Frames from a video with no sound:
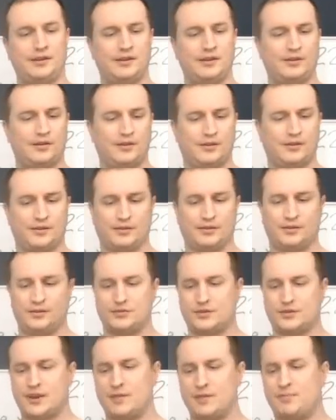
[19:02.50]
The
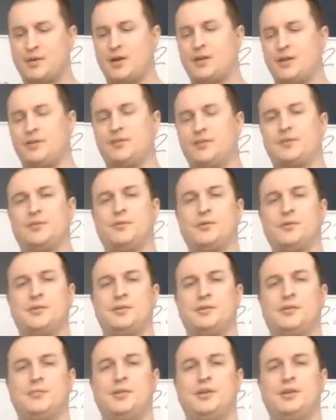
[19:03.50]
tripod is going to
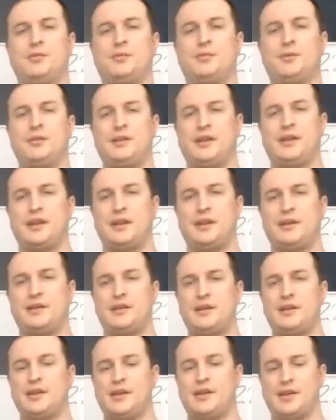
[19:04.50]
be really handy
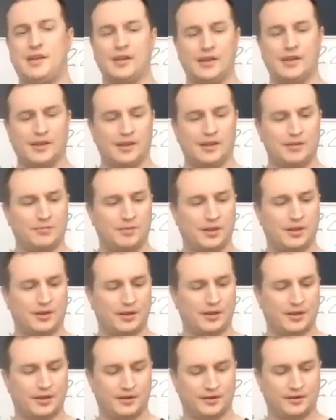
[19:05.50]

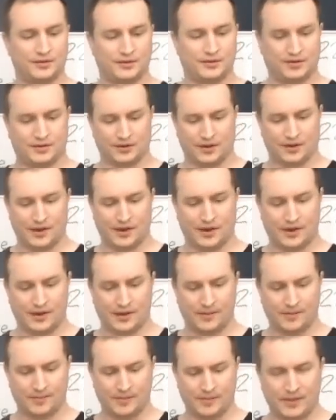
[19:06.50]
because
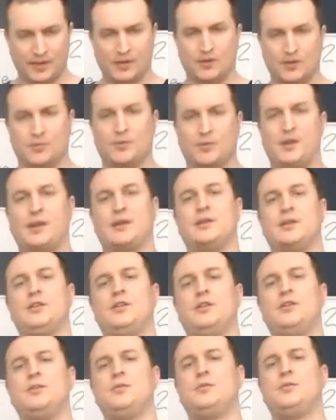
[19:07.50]
what I can
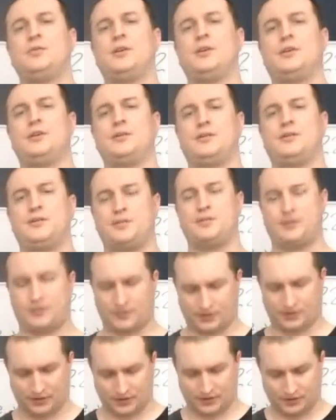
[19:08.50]
do is
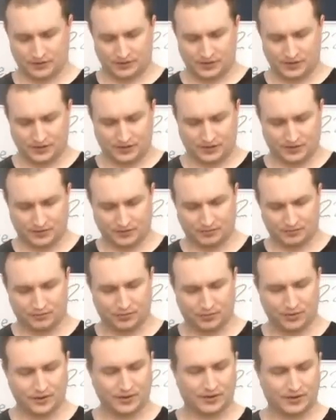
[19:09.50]
just
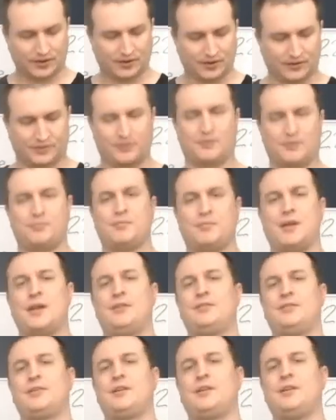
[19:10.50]
put some
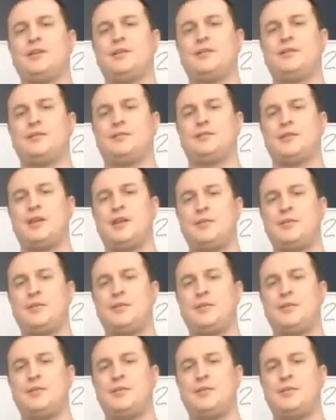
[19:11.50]
masking tape